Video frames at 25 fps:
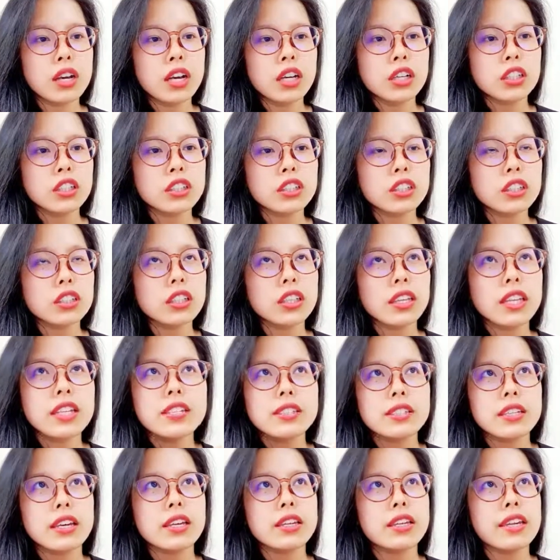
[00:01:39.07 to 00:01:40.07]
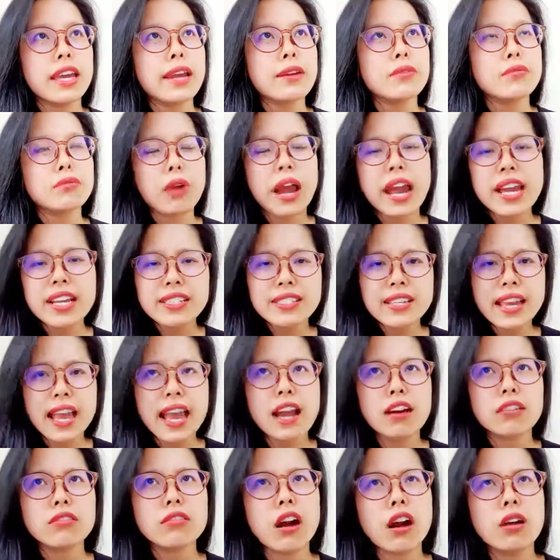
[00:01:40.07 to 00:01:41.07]
could listen and write
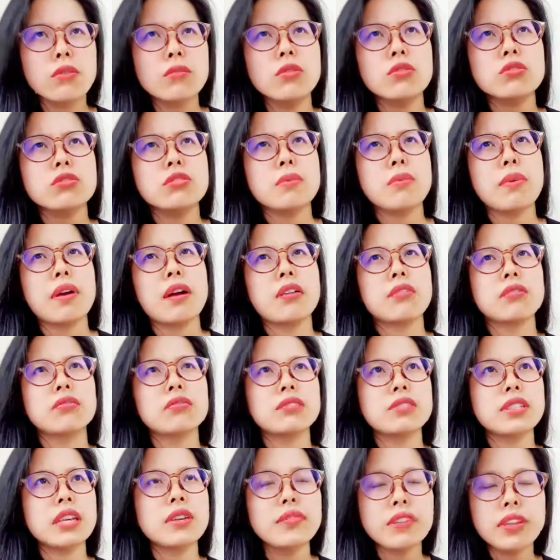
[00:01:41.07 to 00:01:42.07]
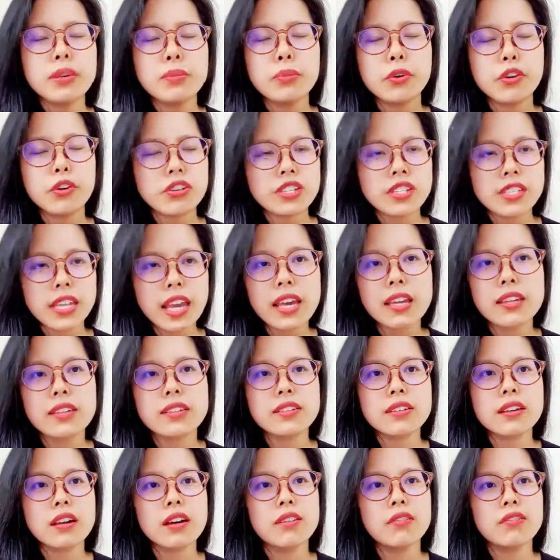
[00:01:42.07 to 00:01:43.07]
down almost about
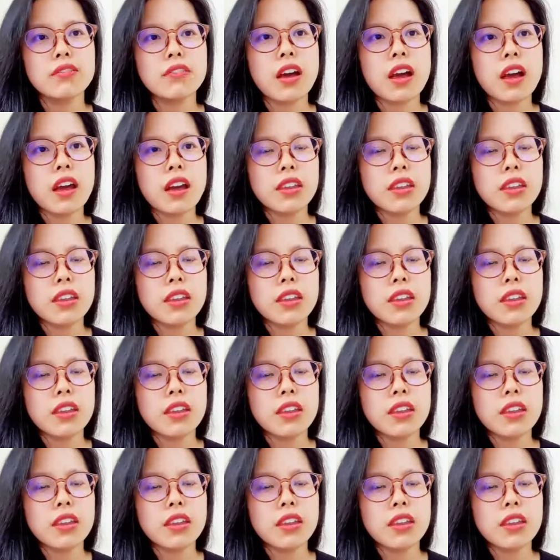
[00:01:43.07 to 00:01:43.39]
70% of